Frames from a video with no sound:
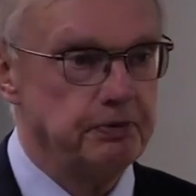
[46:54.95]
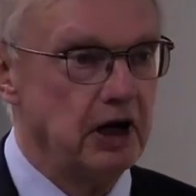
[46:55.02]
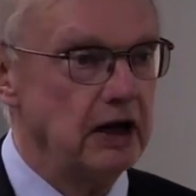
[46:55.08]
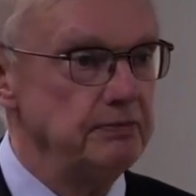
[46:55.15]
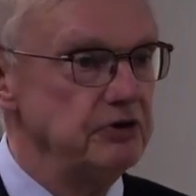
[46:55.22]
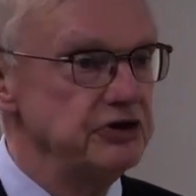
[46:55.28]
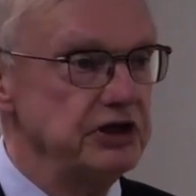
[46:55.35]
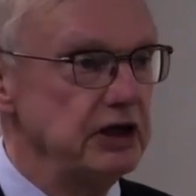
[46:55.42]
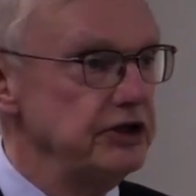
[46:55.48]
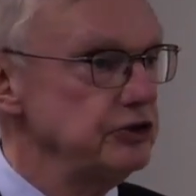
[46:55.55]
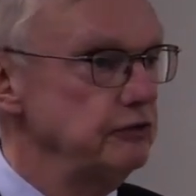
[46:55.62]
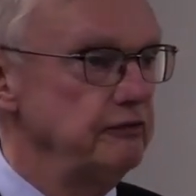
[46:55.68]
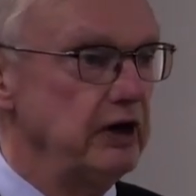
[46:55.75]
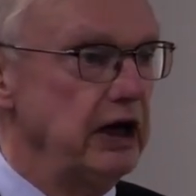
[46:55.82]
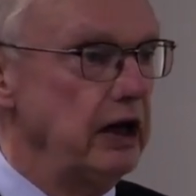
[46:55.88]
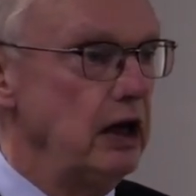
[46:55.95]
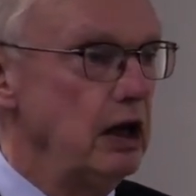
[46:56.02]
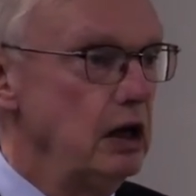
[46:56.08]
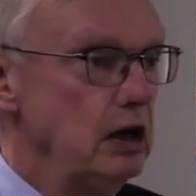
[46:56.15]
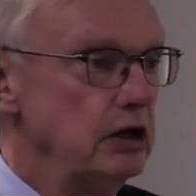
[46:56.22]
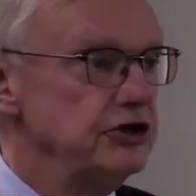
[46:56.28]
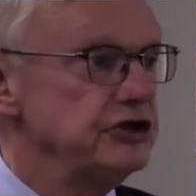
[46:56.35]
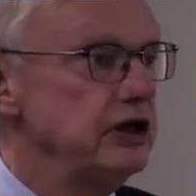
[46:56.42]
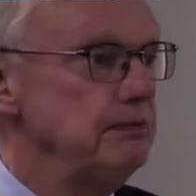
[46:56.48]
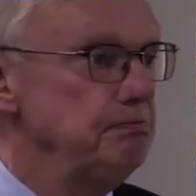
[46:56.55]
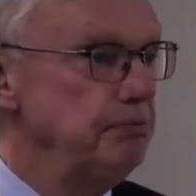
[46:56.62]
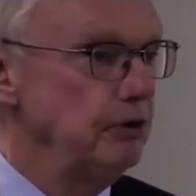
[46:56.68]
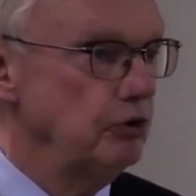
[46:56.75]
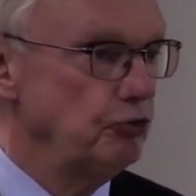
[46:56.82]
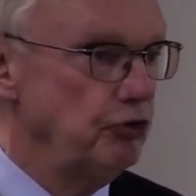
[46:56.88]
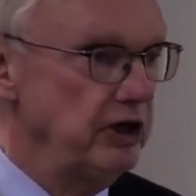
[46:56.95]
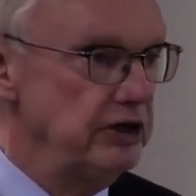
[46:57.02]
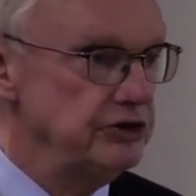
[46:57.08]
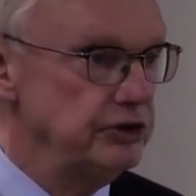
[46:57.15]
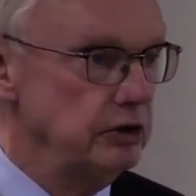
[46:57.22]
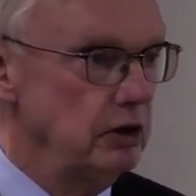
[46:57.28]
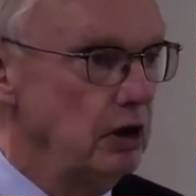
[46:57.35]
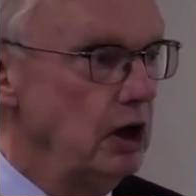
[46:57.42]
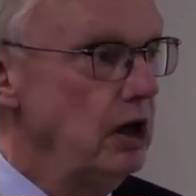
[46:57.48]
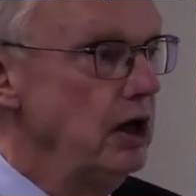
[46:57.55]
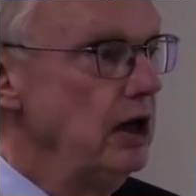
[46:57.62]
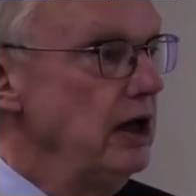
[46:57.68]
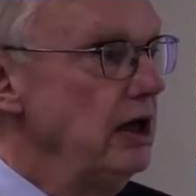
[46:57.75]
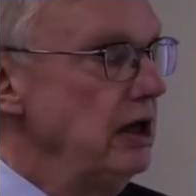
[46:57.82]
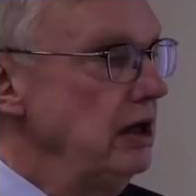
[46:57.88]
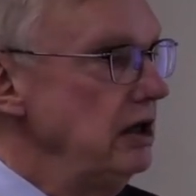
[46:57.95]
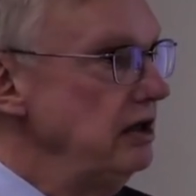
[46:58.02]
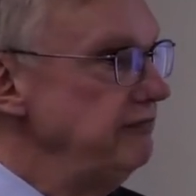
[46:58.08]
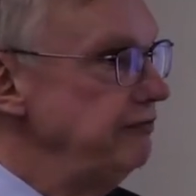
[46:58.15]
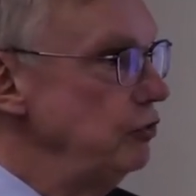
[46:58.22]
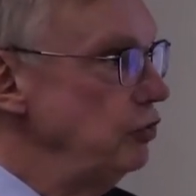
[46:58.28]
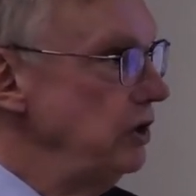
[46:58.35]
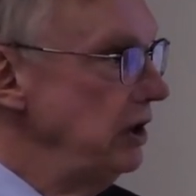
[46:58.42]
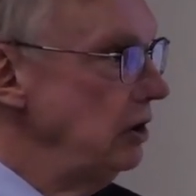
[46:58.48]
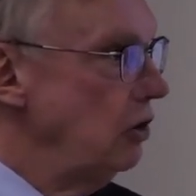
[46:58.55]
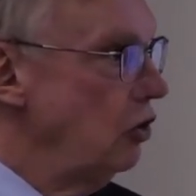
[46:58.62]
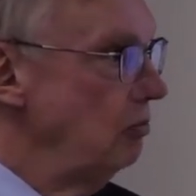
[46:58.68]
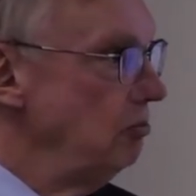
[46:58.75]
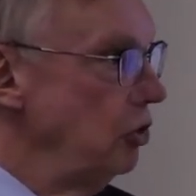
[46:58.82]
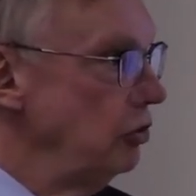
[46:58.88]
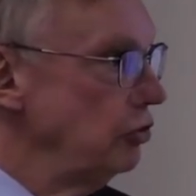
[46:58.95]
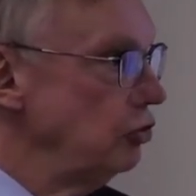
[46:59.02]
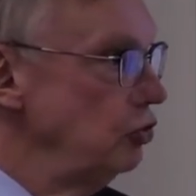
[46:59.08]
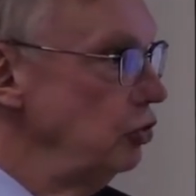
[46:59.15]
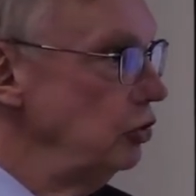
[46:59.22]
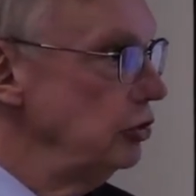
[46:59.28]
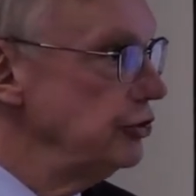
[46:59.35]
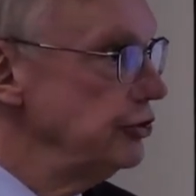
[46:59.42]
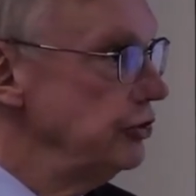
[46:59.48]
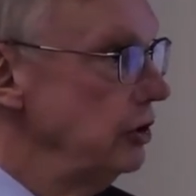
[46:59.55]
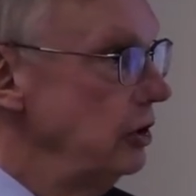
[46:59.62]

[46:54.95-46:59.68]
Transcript: Primacy has a very simple reason. If you need common rules,